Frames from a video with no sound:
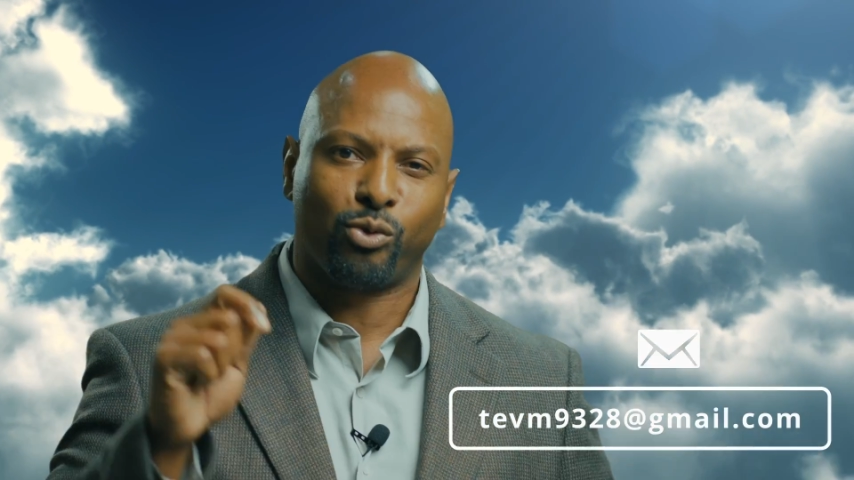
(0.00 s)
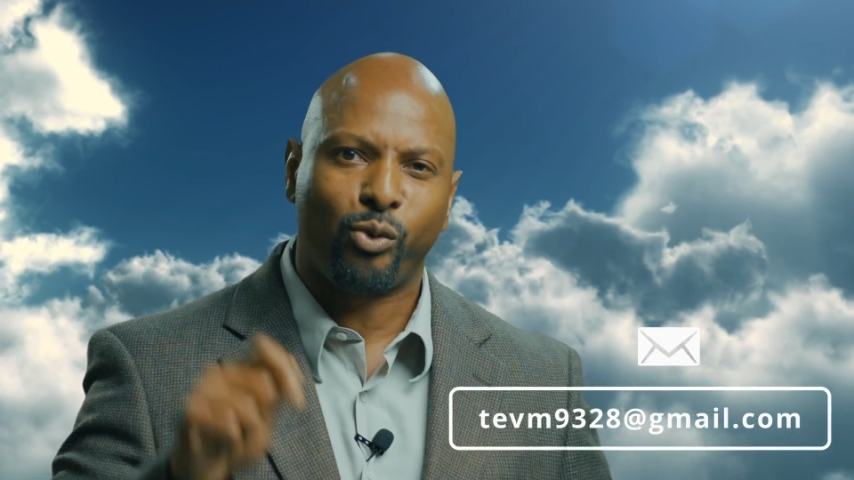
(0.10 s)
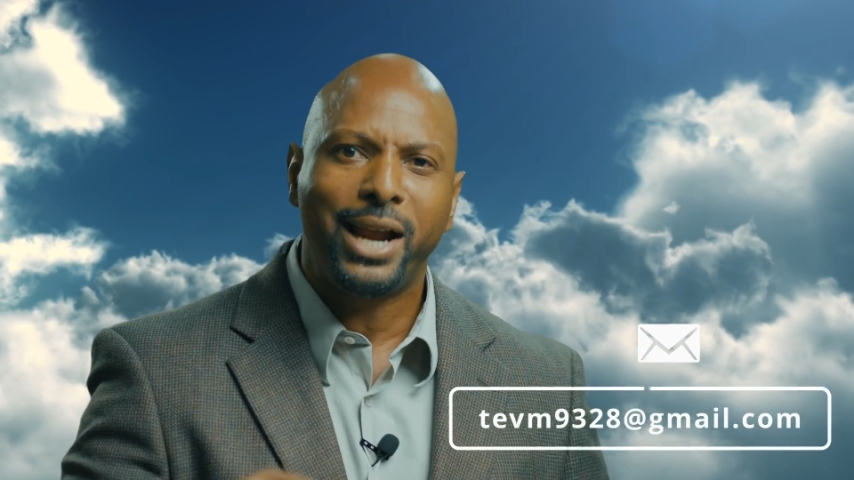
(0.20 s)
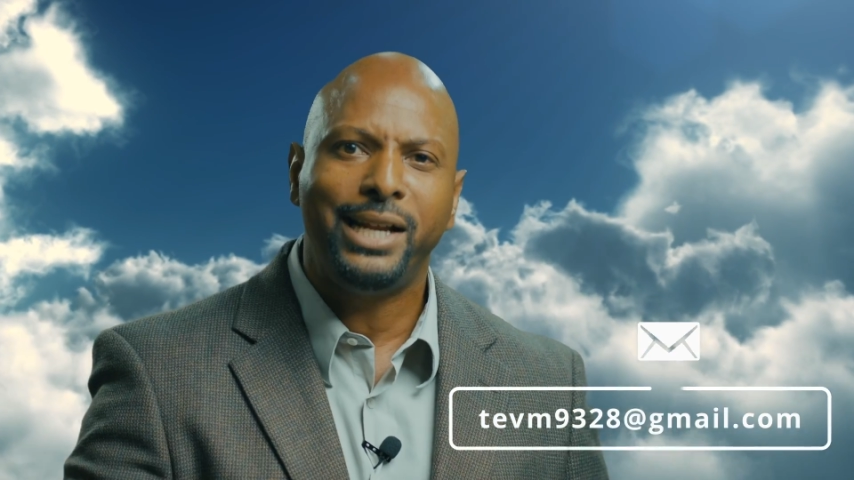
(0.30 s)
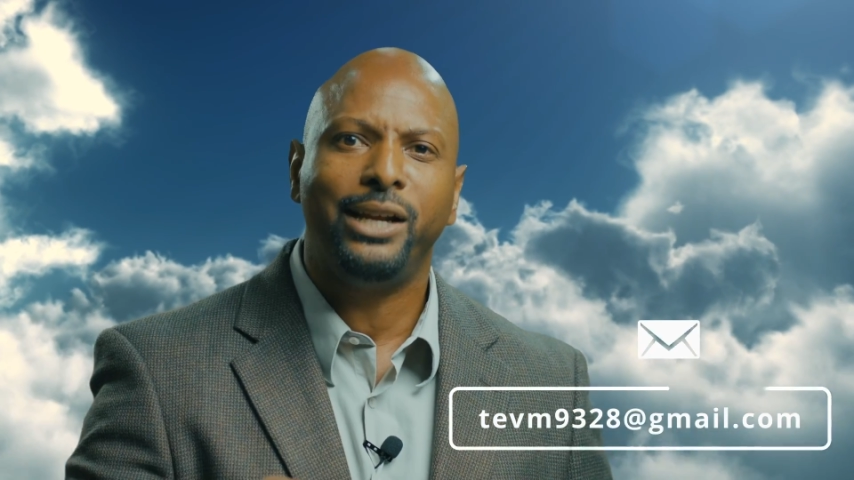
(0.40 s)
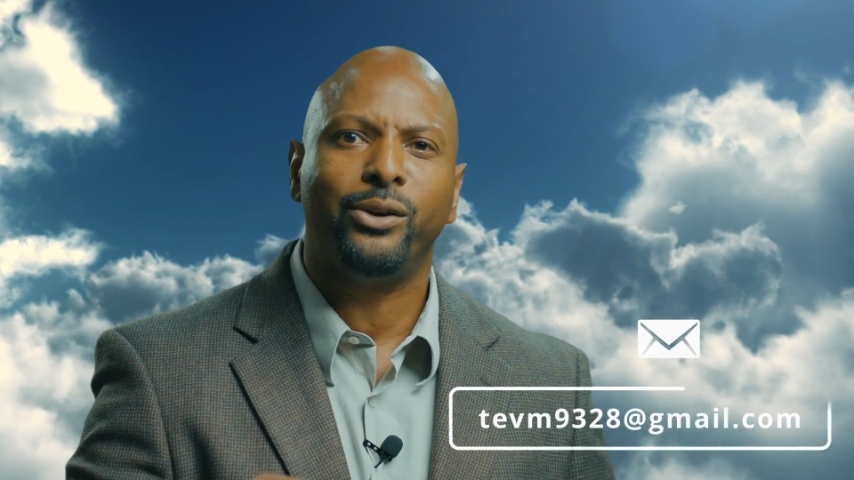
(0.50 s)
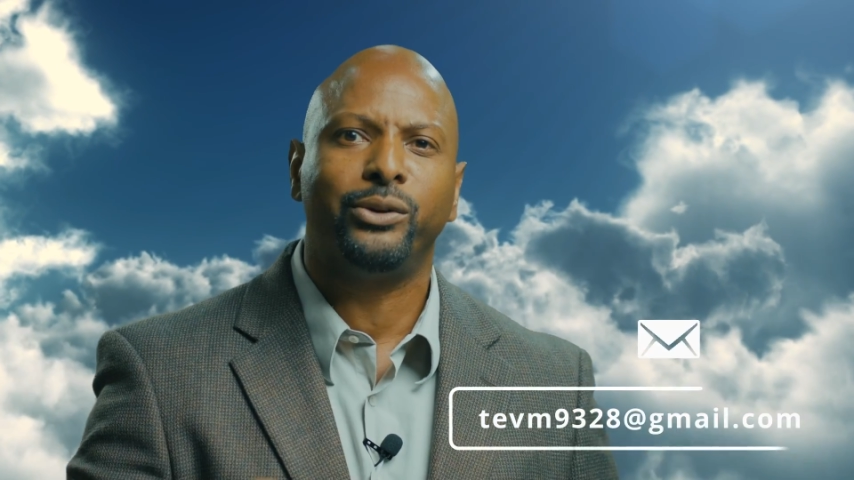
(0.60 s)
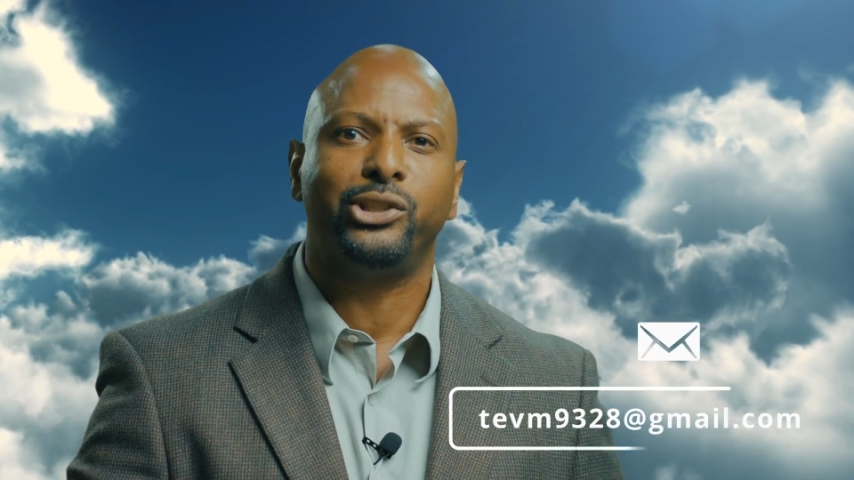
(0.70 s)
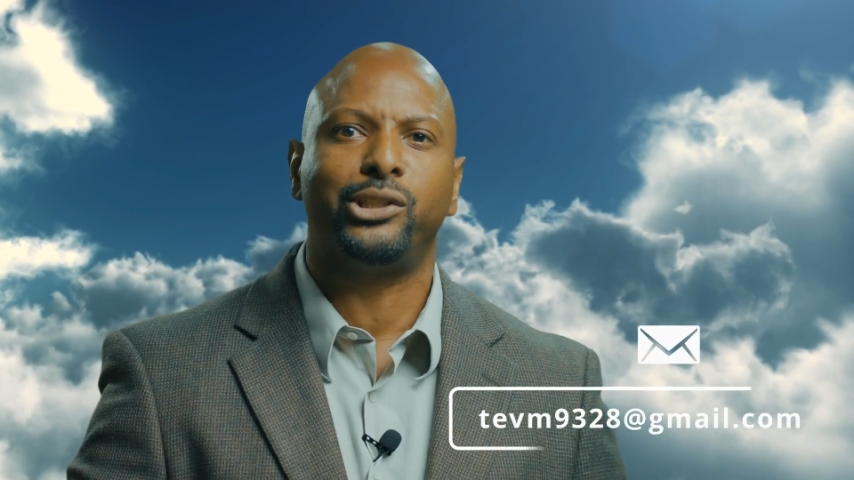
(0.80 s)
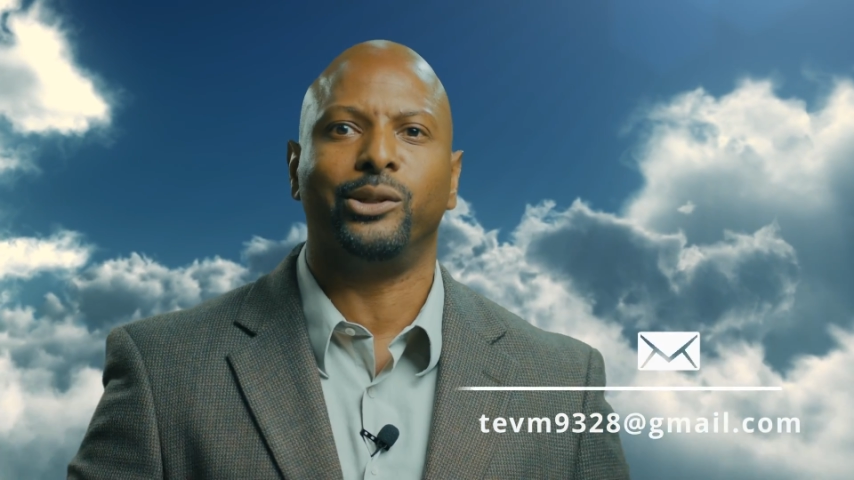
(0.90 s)
right here
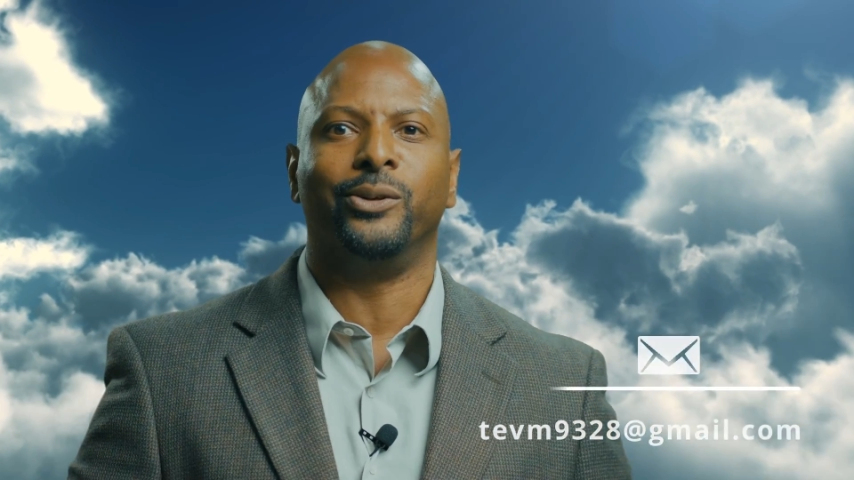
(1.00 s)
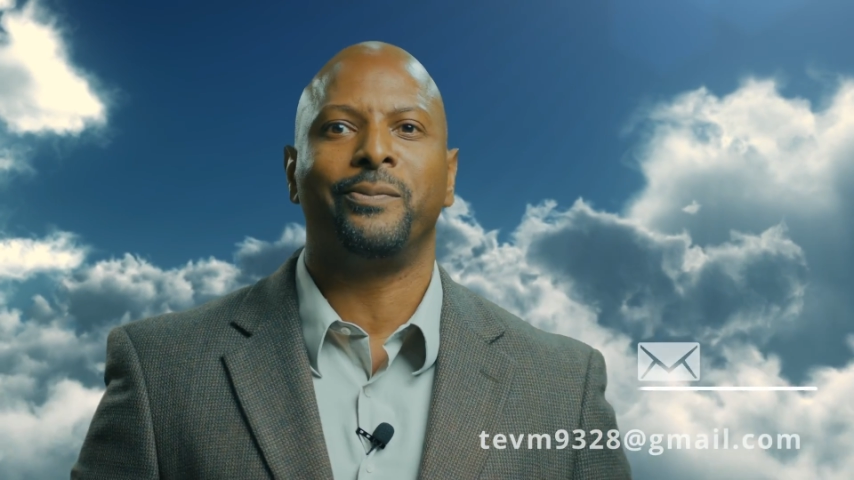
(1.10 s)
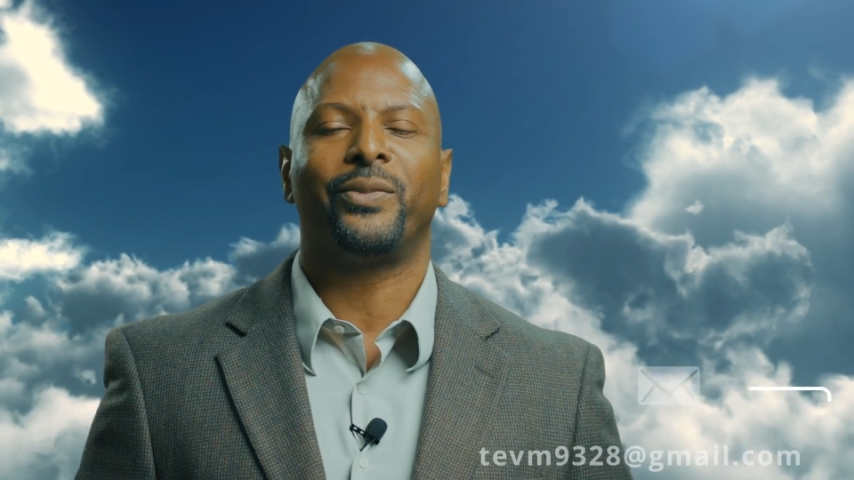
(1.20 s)
on the show.